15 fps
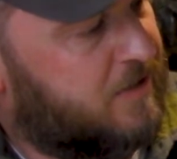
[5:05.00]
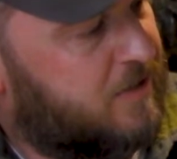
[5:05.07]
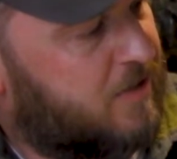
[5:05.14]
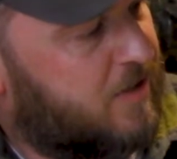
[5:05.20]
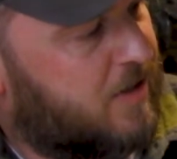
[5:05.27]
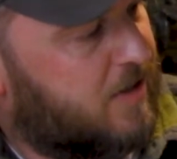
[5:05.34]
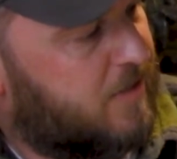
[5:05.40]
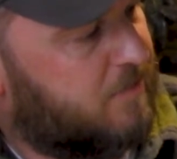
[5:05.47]

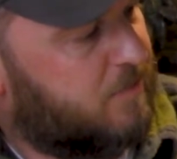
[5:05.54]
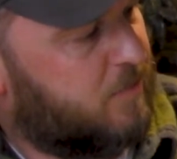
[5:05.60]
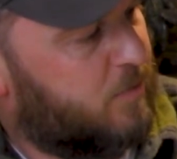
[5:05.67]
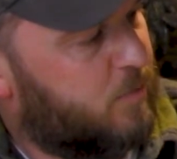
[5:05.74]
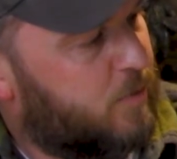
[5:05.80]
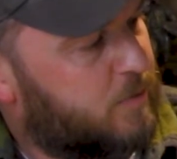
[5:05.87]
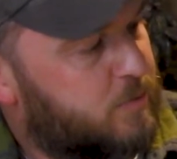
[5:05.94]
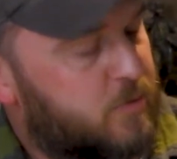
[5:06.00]

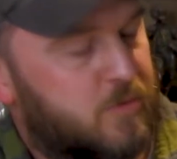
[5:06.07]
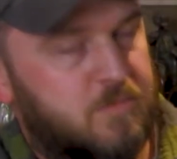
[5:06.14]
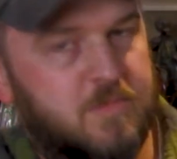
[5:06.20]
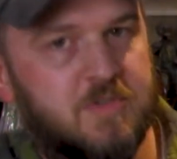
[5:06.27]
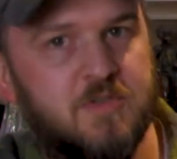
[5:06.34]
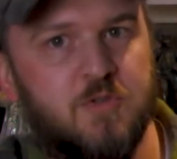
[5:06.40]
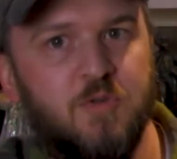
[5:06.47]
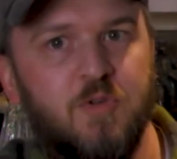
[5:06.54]
One Room
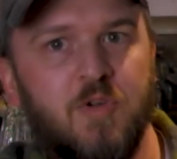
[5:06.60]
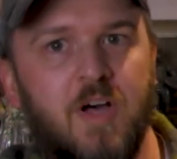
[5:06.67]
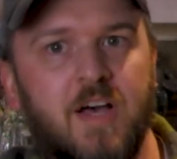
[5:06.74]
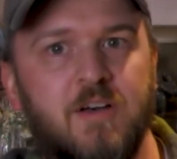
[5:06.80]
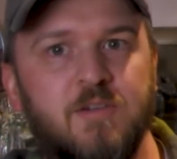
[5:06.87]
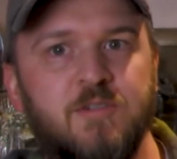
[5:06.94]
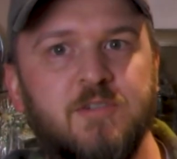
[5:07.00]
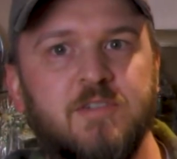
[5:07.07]

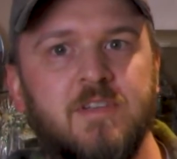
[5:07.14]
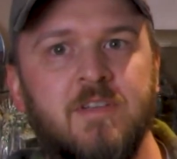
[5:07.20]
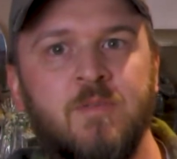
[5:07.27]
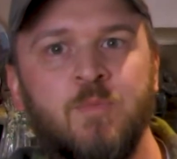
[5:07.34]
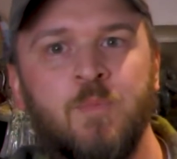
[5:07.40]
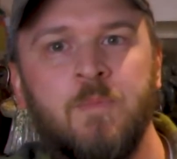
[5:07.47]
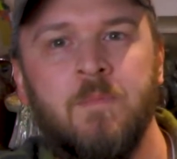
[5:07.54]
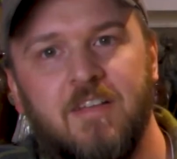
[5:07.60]
Schoolhouse.
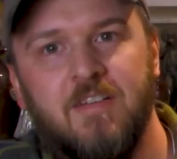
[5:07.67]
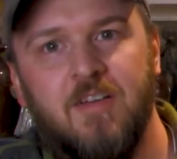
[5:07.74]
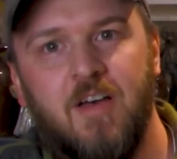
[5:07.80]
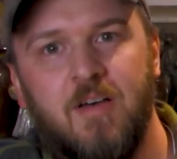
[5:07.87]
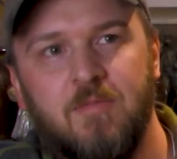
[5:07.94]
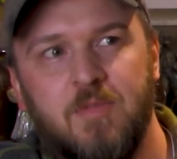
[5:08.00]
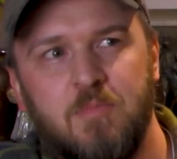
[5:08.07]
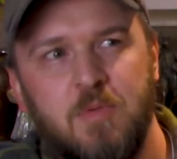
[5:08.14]

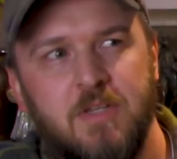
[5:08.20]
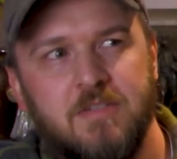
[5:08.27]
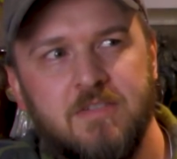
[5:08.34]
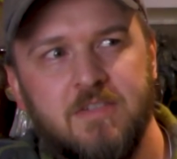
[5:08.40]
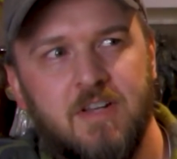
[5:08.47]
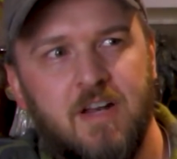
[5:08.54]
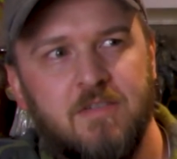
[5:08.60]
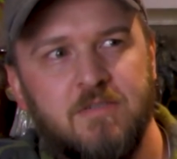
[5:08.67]
The
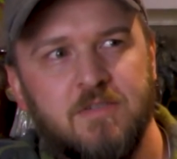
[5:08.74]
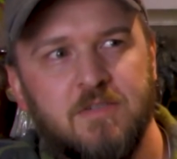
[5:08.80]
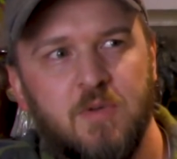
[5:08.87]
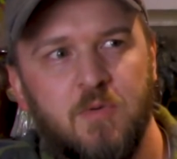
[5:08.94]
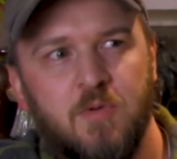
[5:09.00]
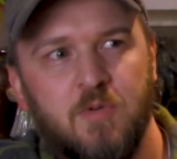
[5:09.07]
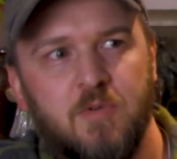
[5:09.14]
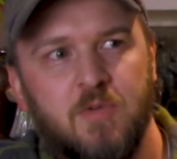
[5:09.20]
pieces that I've
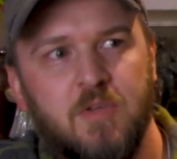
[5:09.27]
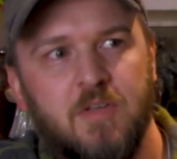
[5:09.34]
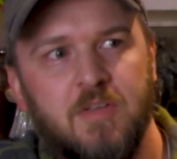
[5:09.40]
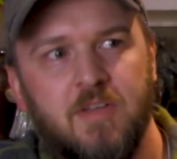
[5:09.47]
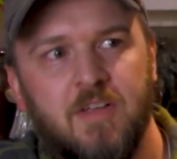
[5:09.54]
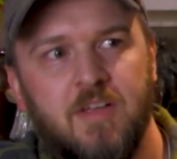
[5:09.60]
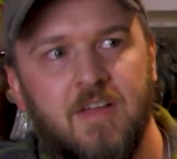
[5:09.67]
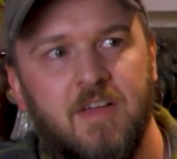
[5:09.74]
sold
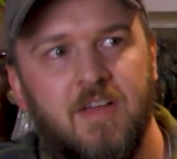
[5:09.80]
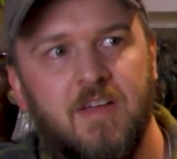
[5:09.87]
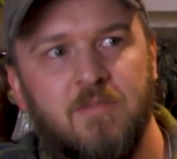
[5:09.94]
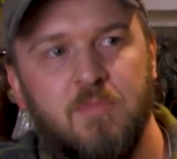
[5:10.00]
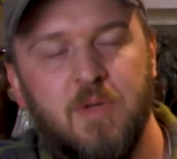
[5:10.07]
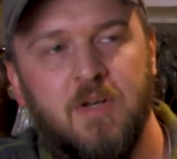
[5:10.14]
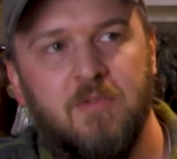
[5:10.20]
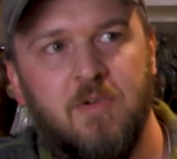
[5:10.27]
have
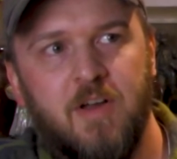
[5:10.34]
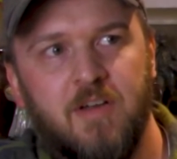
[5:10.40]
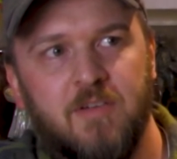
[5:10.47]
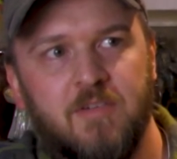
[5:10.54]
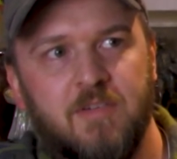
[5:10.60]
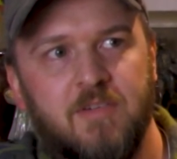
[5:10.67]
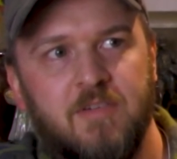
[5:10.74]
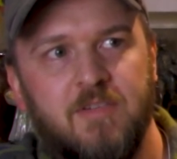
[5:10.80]
been
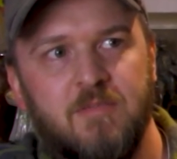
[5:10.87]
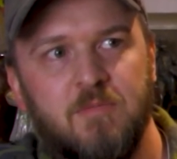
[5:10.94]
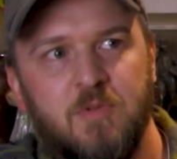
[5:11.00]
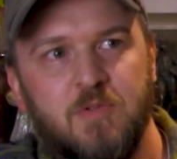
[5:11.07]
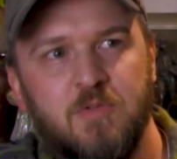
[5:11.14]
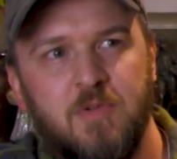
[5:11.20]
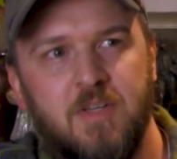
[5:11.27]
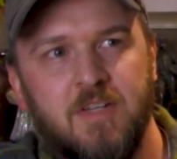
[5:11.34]
around
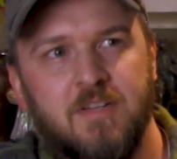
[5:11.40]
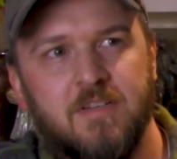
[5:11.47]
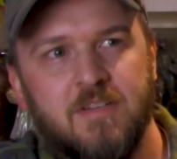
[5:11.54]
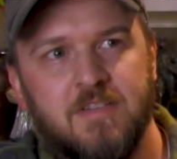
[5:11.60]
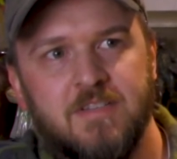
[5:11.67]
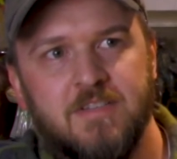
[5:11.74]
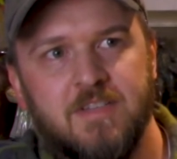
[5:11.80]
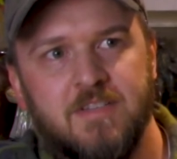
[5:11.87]
between
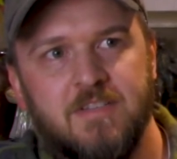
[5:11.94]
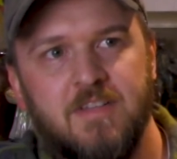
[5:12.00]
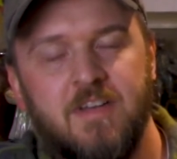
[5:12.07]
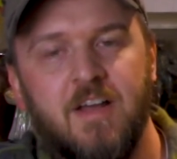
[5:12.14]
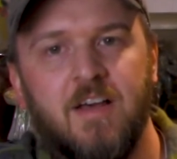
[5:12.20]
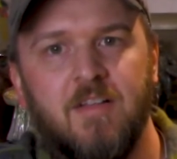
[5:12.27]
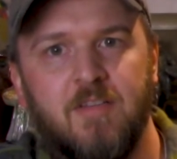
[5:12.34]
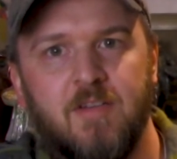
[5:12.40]

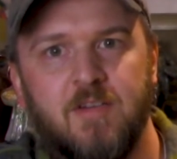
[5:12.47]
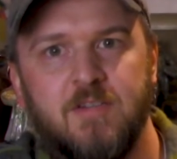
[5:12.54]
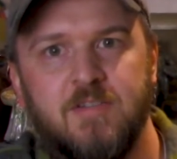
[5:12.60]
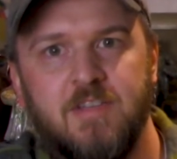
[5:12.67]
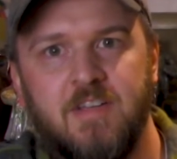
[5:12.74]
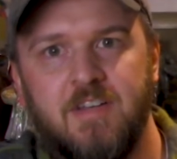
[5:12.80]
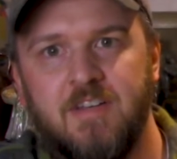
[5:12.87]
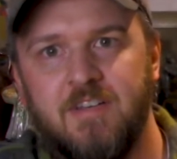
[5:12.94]
$60
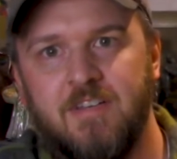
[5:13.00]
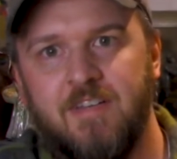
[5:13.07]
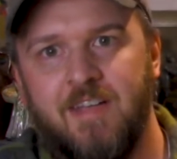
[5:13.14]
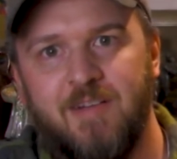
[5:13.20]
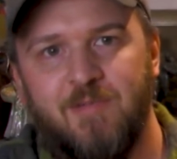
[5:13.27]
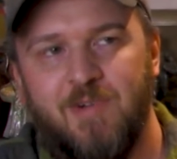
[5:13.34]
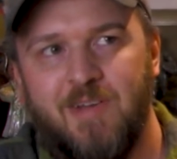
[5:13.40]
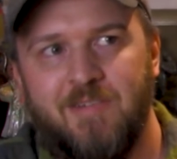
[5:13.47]
and
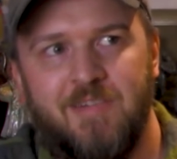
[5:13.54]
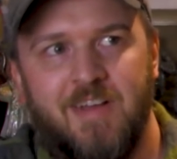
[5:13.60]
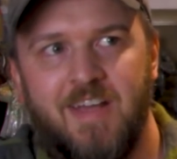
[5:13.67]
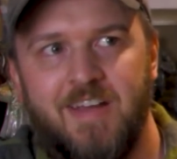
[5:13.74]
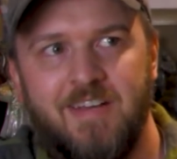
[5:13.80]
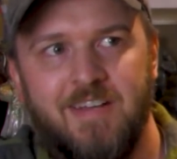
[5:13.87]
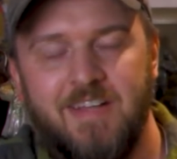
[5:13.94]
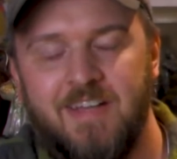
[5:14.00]
like around
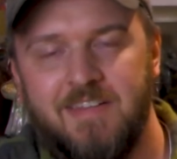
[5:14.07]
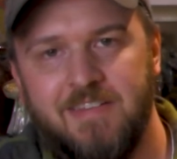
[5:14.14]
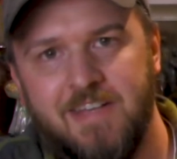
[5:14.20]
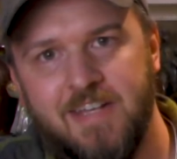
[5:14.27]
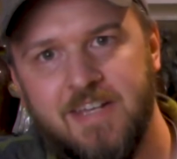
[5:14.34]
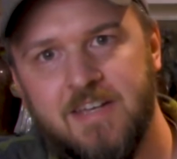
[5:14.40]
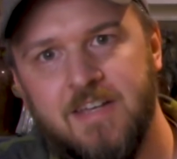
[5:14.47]
$90, I think.